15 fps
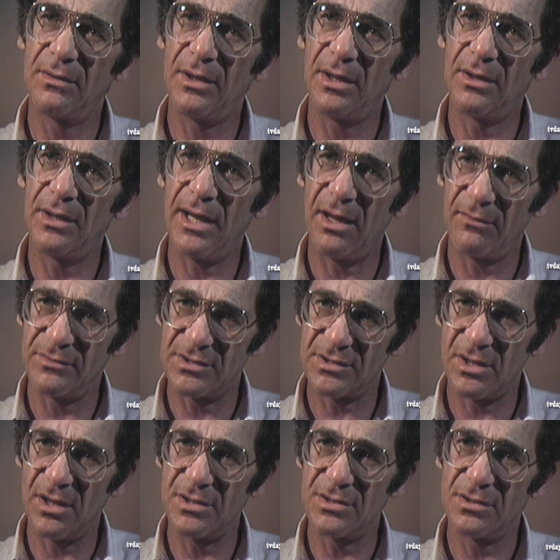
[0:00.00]
and Alvin
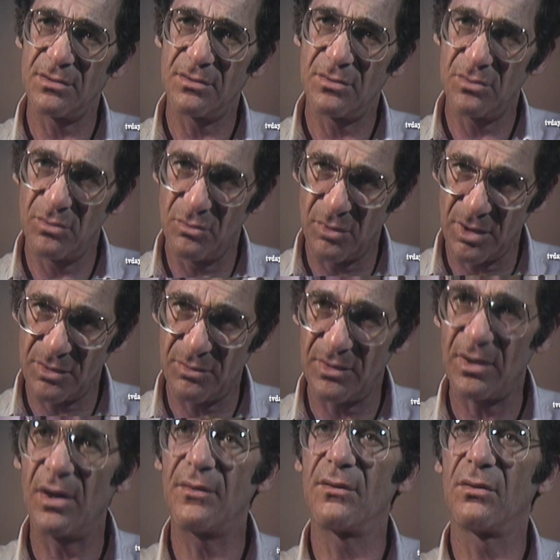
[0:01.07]
Sargent, who worked with
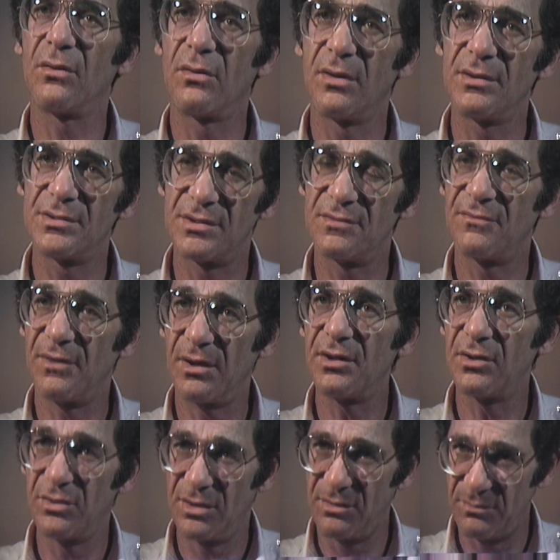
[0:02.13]
Arthur Laurents, is very
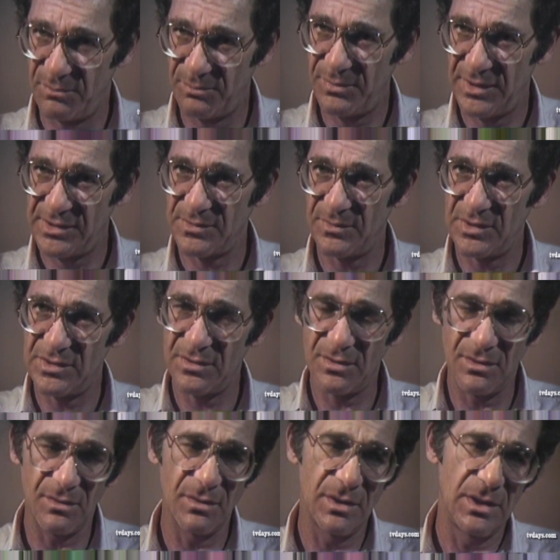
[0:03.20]
good piece of
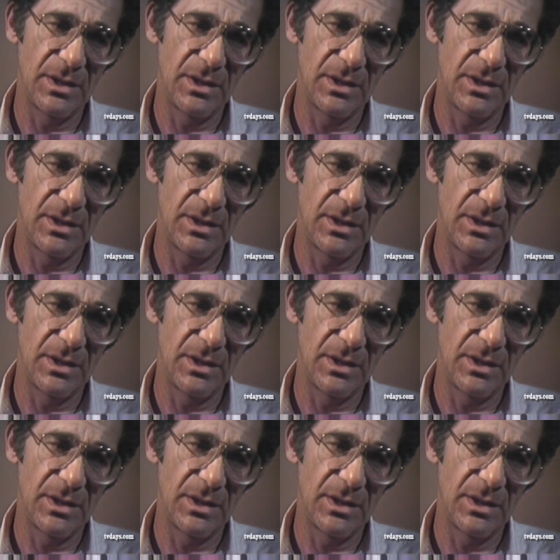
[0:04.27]
material.